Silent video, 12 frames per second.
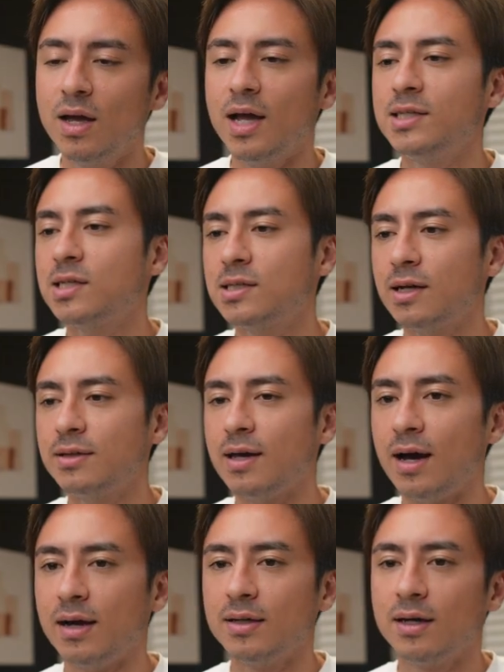And just like
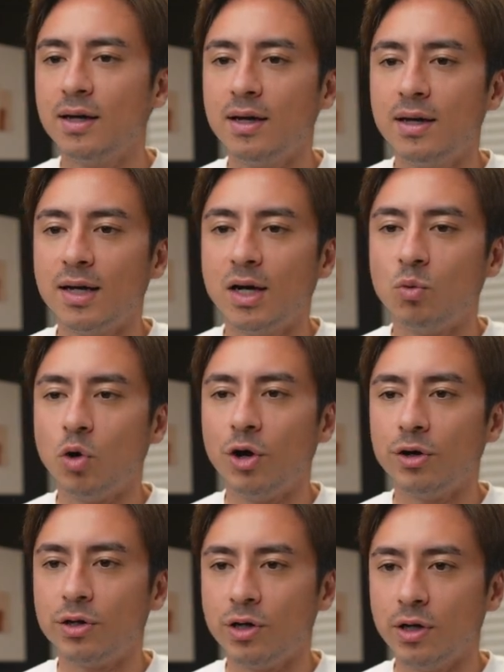that,
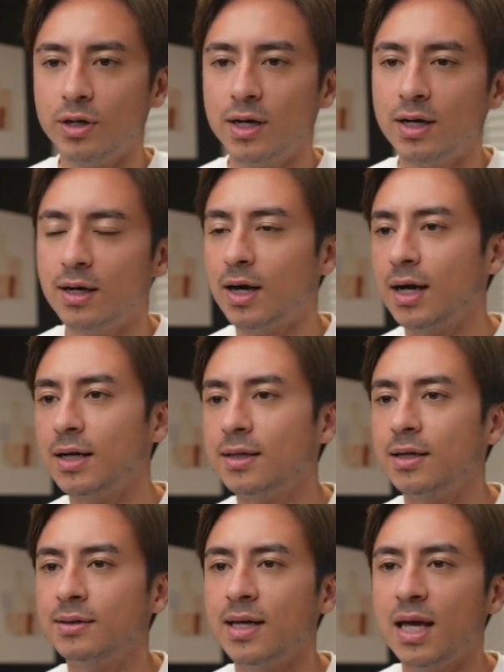we're good.
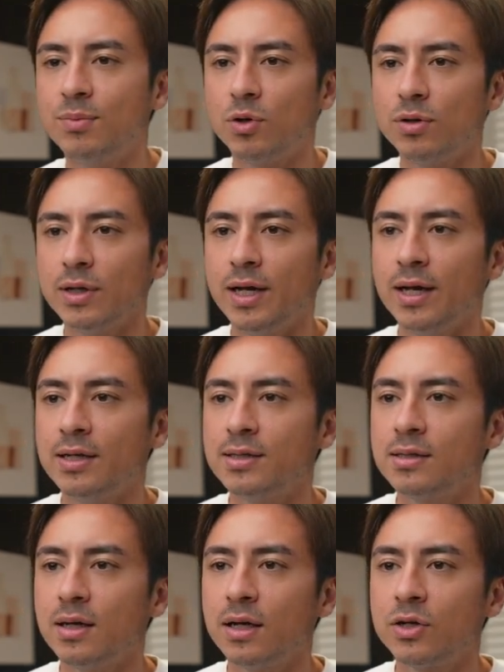The table
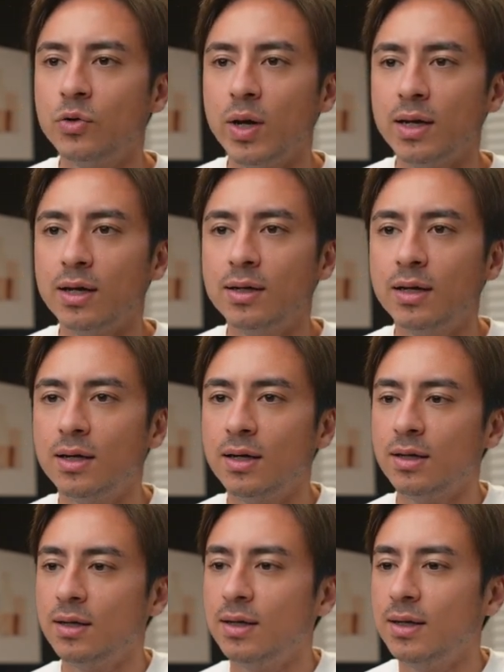is created.
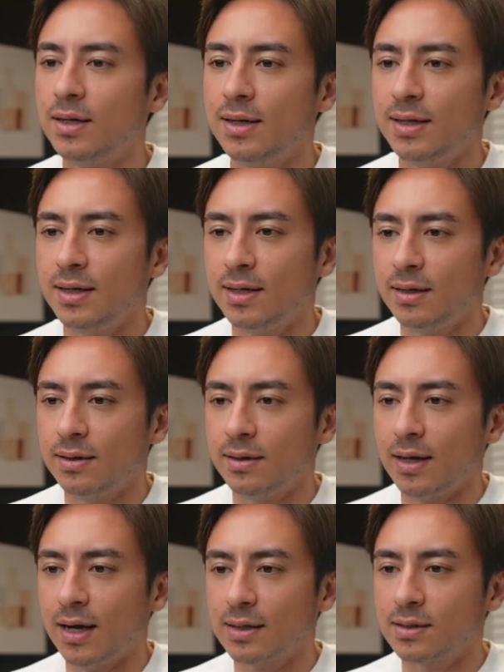
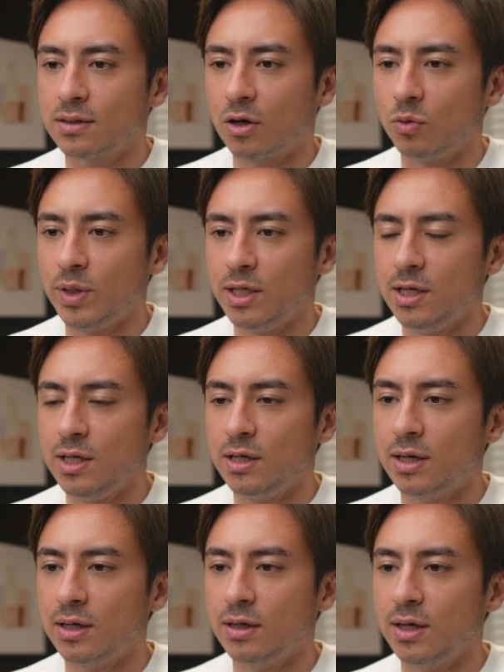That's all we
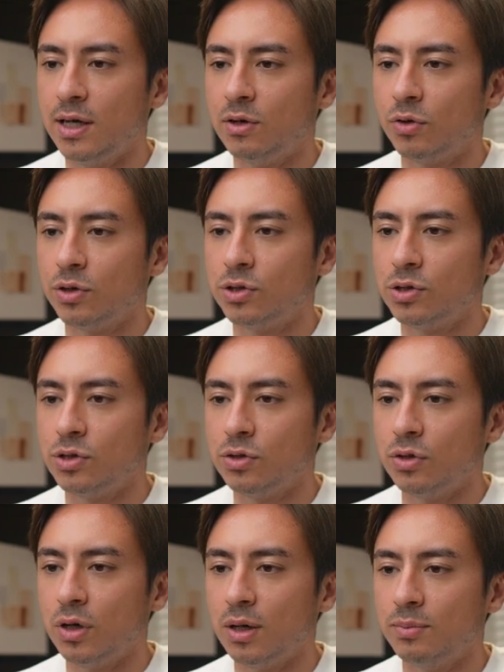need in order
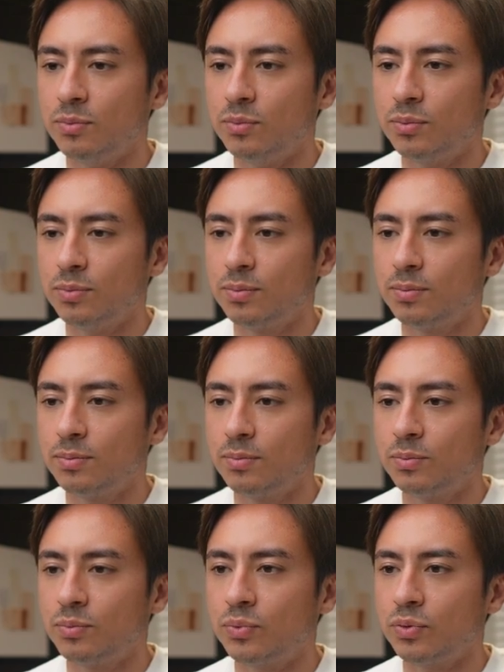to
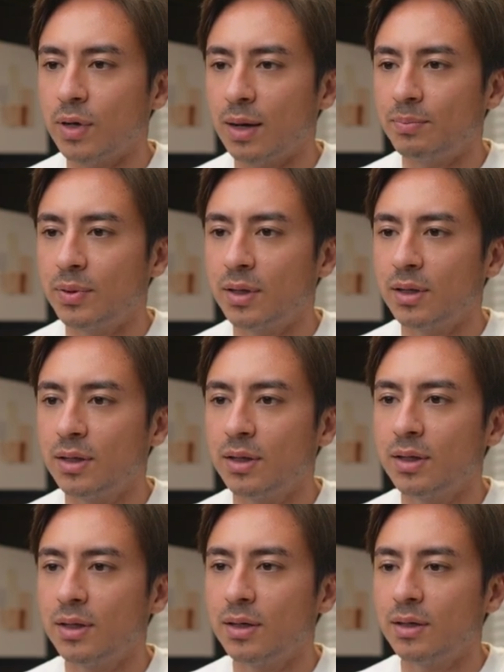prep.
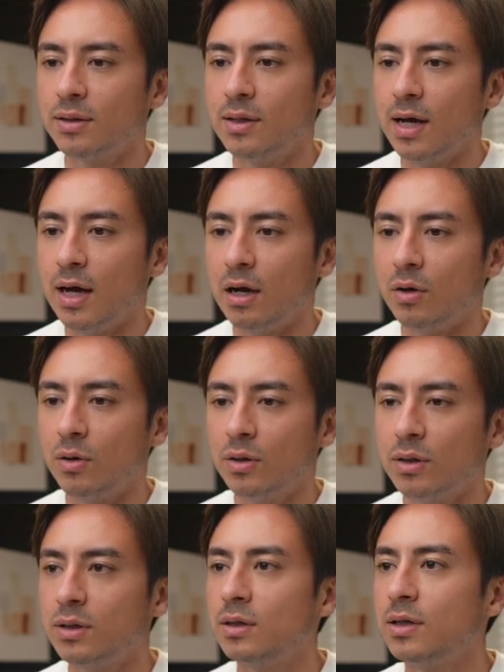Now,
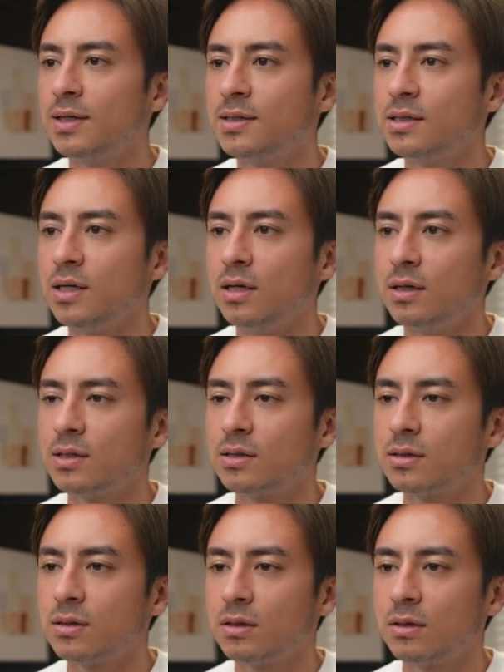let's see,
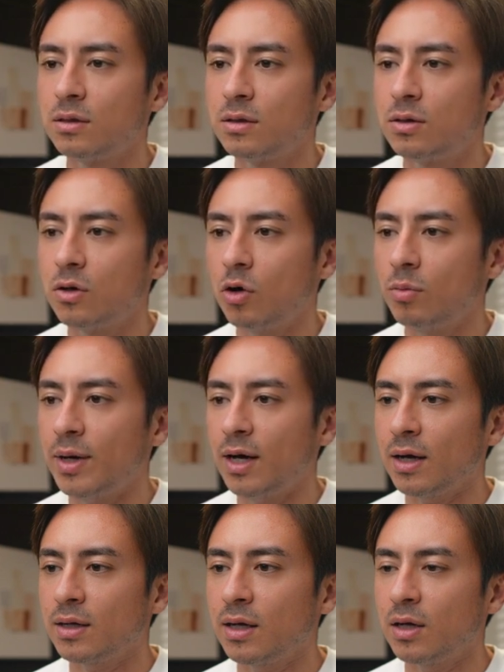let's go
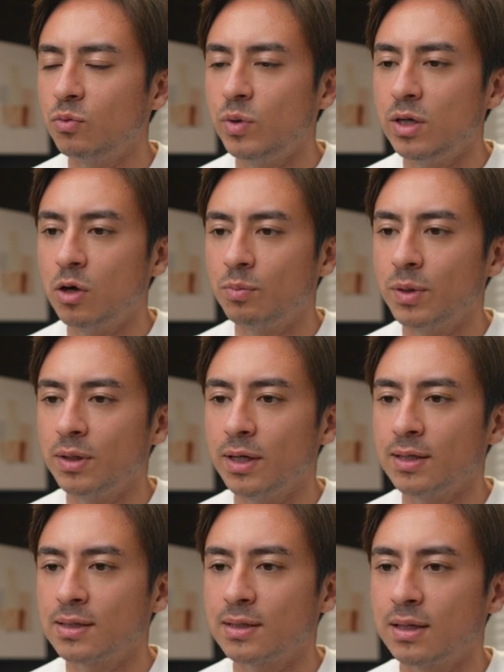back, reopen
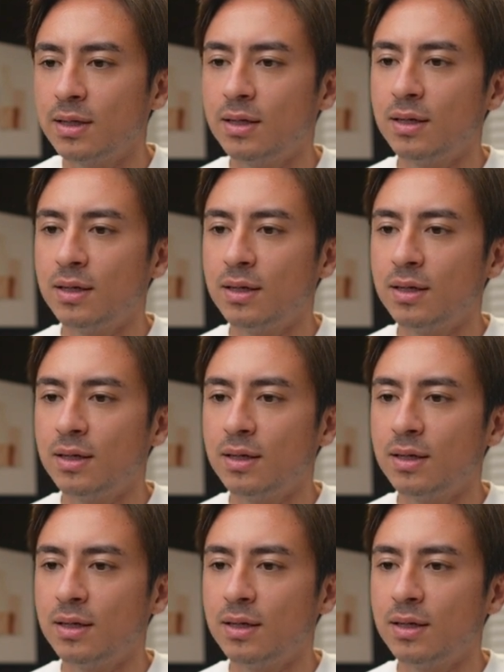this,